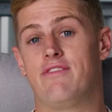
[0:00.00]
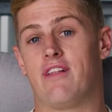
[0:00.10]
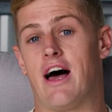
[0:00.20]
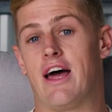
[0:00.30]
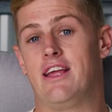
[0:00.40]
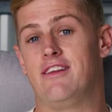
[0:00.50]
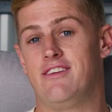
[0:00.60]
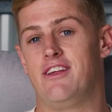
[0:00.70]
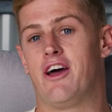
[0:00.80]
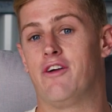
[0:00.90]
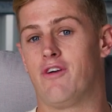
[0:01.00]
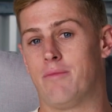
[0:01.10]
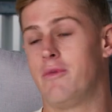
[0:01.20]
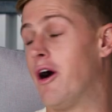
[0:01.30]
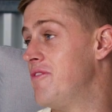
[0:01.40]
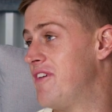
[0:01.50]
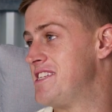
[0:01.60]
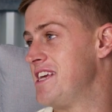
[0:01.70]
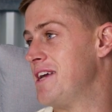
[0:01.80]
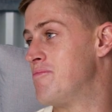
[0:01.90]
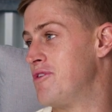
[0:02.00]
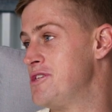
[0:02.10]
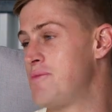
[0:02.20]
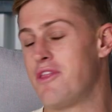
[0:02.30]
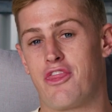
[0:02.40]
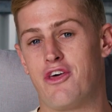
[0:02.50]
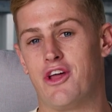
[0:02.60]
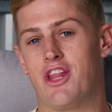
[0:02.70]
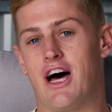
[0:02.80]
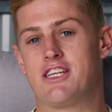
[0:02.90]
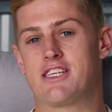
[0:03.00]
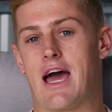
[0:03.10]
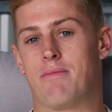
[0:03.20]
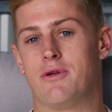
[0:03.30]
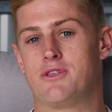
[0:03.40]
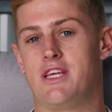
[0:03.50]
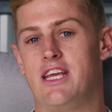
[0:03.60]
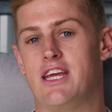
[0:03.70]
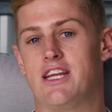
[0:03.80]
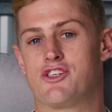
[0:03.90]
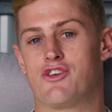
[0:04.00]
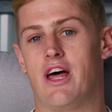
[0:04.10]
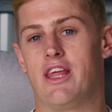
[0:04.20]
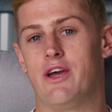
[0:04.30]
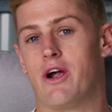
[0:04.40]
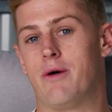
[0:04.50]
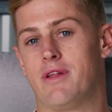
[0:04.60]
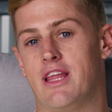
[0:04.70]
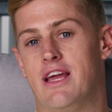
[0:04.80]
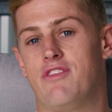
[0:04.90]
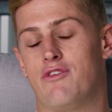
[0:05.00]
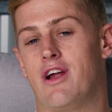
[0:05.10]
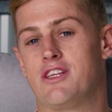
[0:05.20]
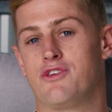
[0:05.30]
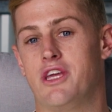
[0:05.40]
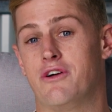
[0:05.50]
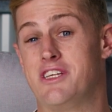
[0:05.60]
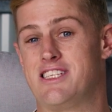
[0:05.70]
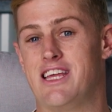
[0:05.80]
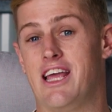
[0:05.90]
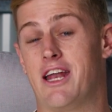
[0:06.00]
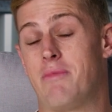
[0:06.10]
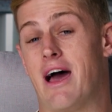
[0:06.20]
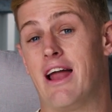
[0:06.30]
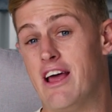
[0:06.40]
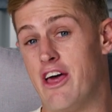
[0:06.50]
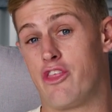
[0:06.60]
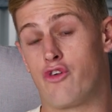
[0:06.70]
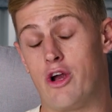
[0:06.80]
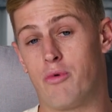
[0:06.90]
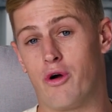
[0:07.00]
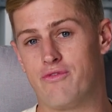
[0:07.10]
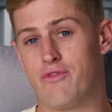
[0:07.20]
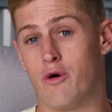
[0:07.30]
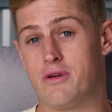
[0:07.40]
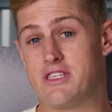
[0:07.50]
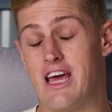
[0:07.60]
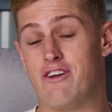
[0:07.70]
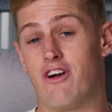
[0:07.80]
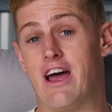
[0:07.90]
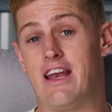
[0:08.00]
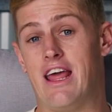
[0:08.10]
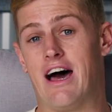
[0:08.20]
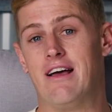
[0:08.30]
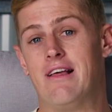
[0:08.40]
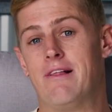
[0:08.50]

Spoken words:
flat in, you know, I'm investing in Brisbane, the third largest capital city in Australia, where I believe the rental yield is sitting at about 3.4% right now.